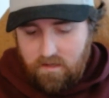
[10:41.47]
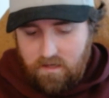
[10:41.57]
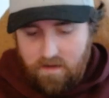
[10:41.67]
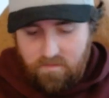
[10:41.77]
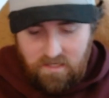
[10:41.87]

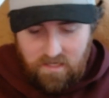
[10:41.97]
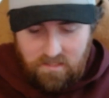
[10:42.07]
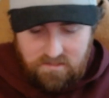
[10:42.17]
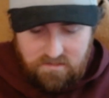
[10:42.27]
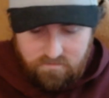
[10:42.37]
mean,
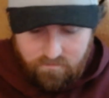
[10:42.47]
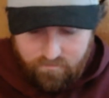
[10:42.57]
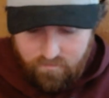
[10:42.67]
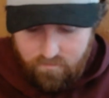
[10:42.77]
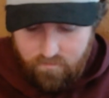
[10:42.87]
it's
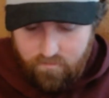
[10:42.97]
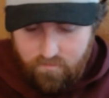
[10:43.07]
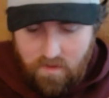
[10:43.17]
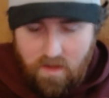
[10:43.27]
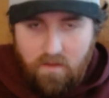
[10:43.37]

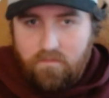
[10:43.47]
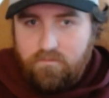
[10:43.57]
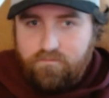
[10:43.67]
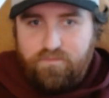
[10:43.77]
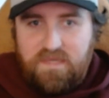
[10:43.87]

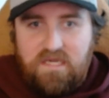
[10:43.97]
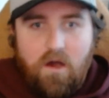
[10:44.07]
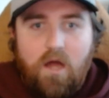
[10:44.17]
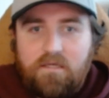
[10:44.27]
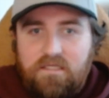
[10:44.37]

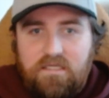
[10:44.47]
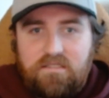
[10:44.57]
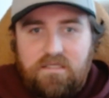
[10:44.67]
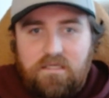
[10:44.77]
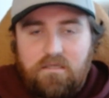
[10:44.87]
beyond
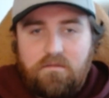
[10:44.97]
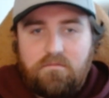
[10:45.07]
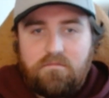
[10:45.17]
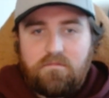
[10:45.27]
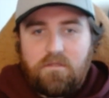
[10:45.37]
easy.
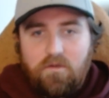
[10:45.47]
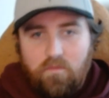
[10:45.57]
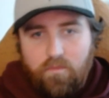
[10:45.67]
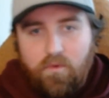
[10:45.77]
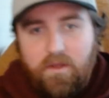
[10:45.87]
Oh
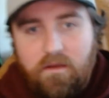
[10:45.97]
boy.